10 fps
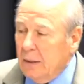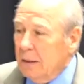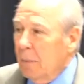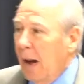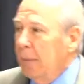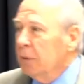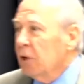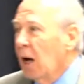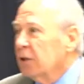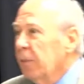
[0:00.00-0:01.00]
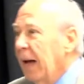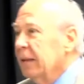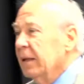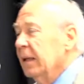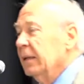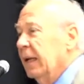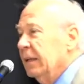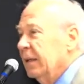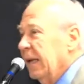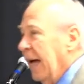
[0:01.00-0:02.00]
Bible talks about
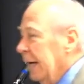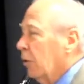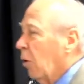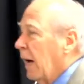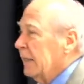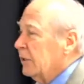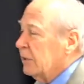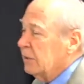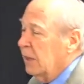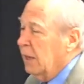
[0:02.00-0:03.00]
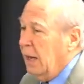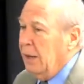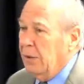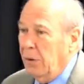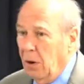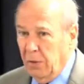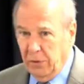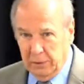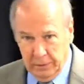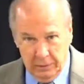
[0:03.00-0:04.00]
that the Antichrist, or the
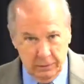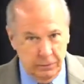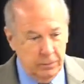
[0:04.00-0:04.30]
little